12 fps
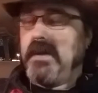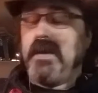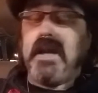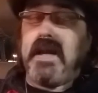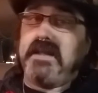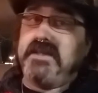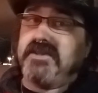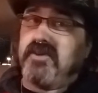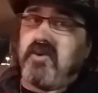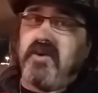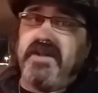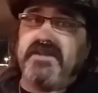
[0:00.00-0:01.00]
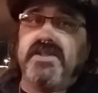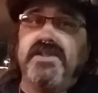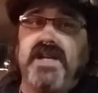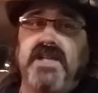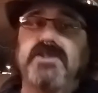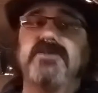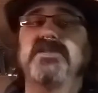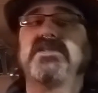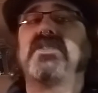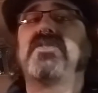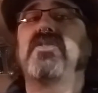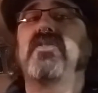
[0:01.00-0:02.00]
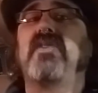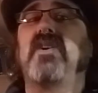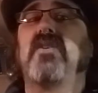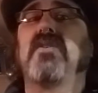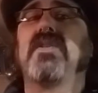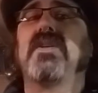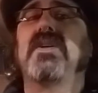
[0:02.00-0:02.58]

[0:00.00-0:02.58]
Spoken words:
At least according to the National Institute of Health.